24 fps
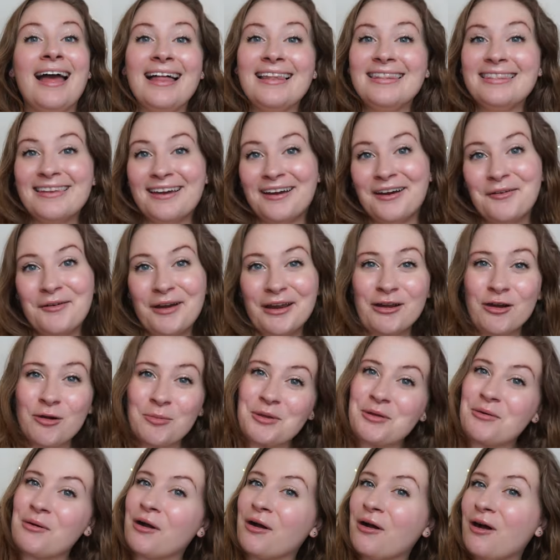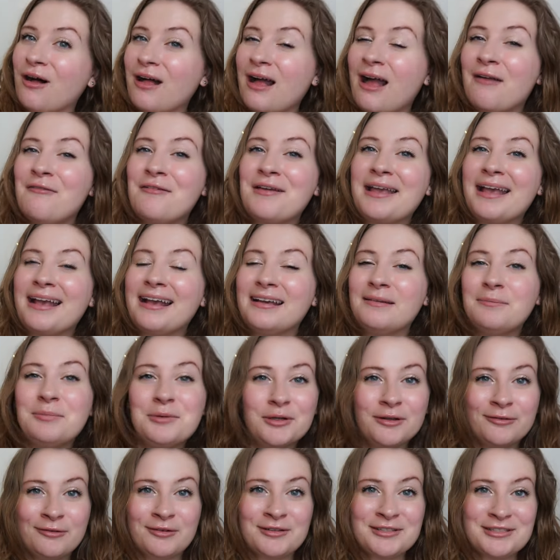Hello, I hope you are all having a
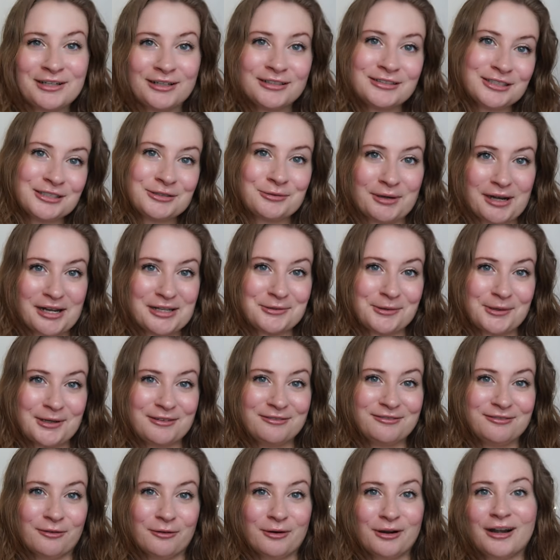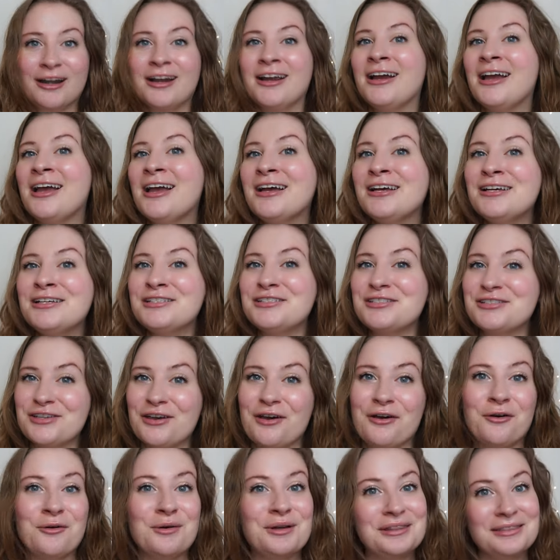beautiful start to 2024.
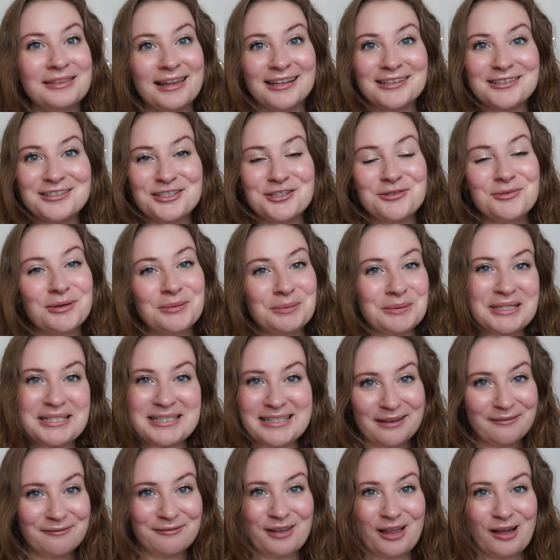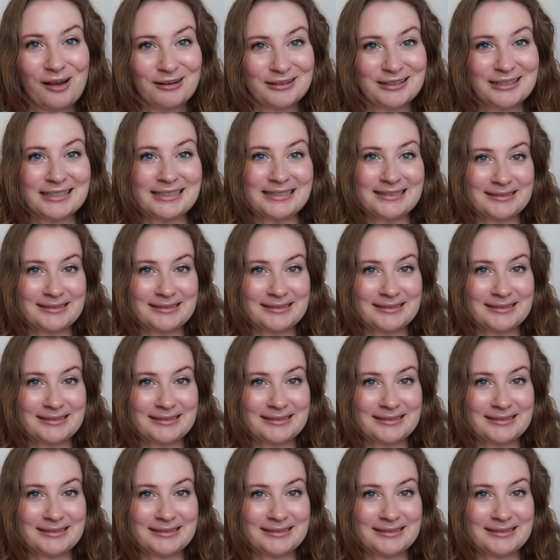So let's do a reset vlog.